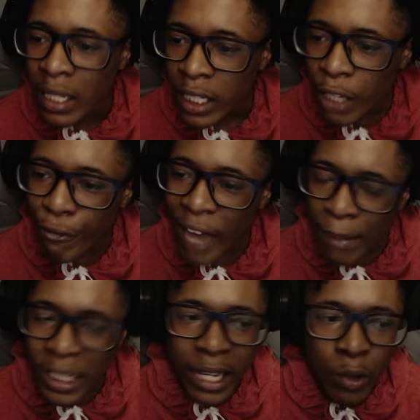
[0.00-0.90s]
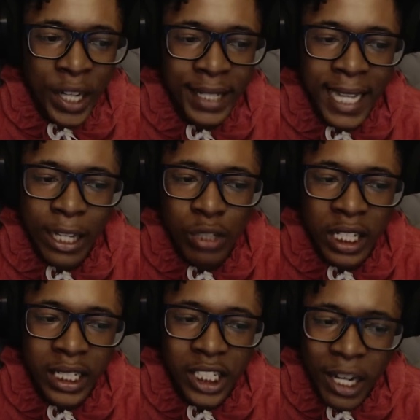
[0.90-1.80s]
Your family didn't want to take you to
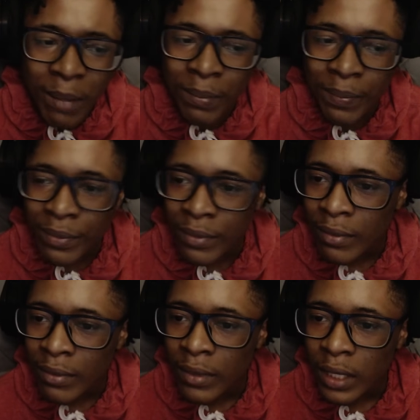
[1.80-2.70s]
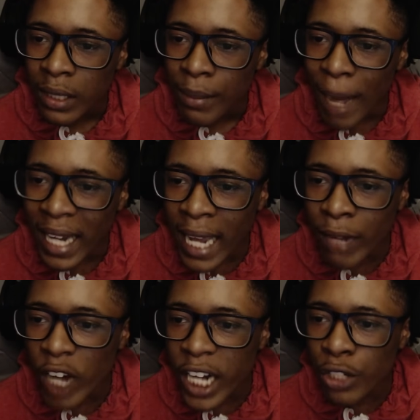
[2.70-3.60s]
the gym? My
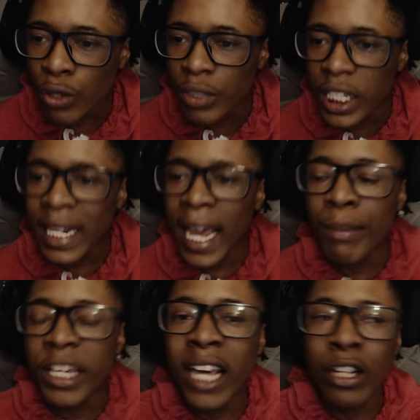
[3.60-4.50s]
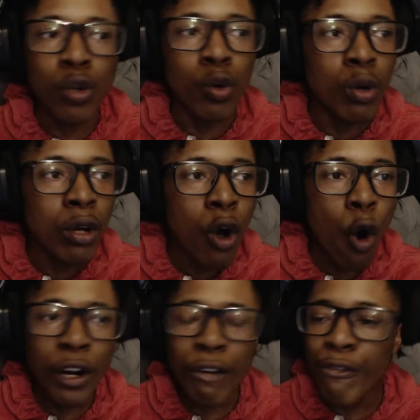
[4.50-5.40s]
name Reginald, your name Kendall.
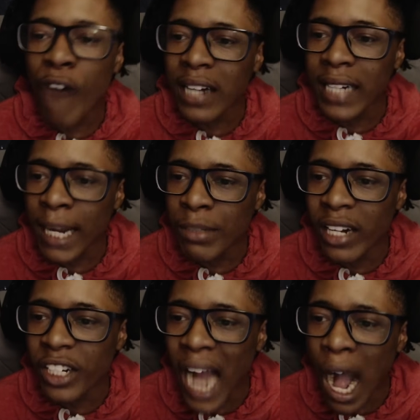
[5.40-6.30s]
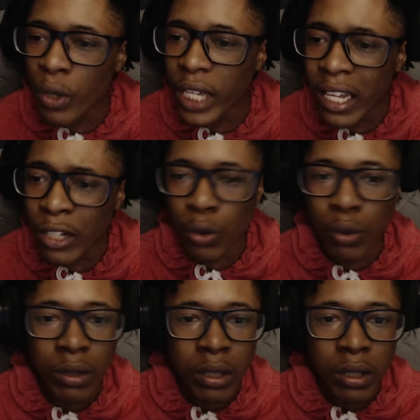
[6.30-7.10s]
Who the fuck names their child Kendall?